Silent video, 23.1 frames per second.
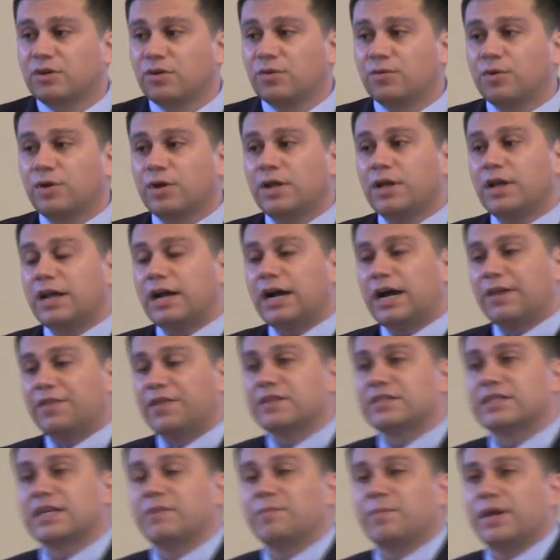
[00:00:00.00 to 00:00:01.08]
So uh,
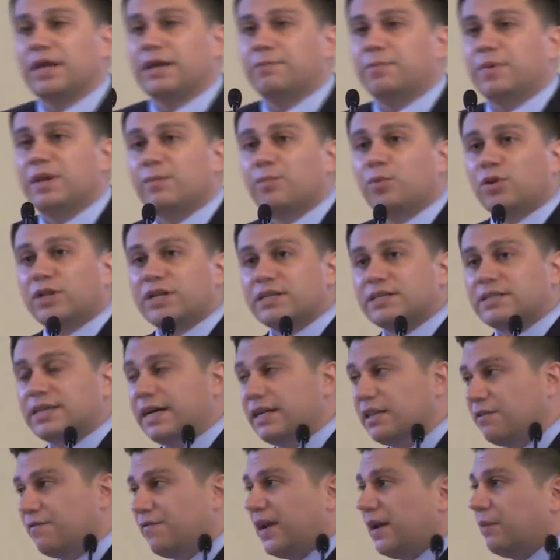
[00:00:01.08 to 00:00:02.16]
this can be people
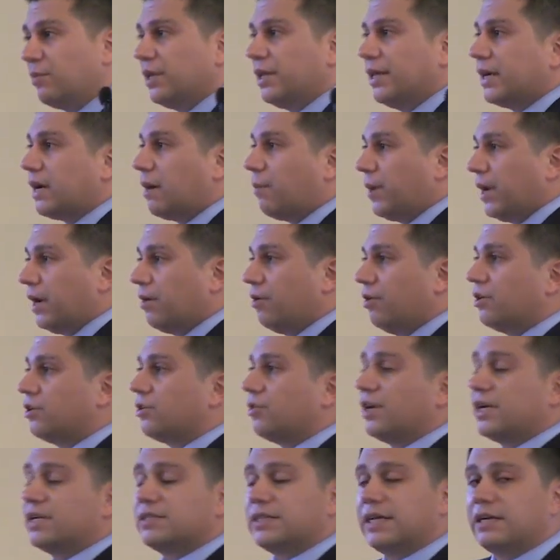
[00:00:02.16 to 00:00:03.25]
inside the family, like a parent
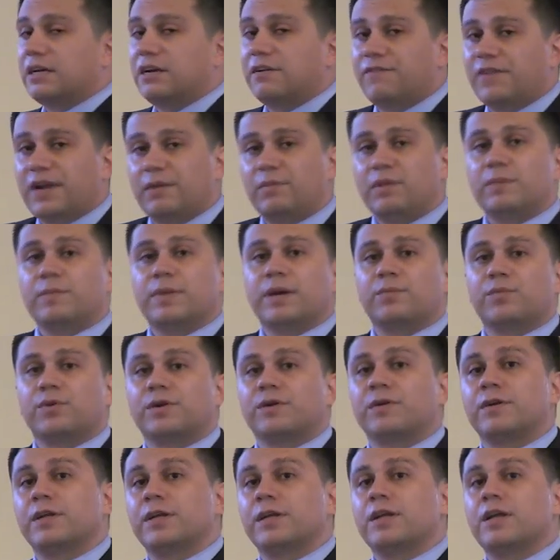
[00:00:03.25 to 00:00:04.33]
or an extended family
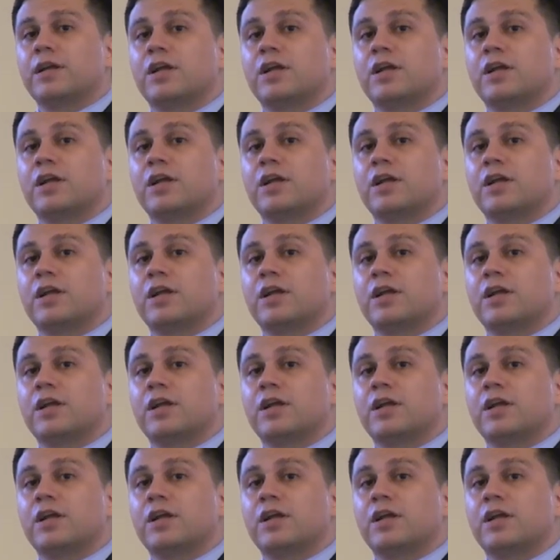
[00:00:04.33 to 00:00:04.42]
member,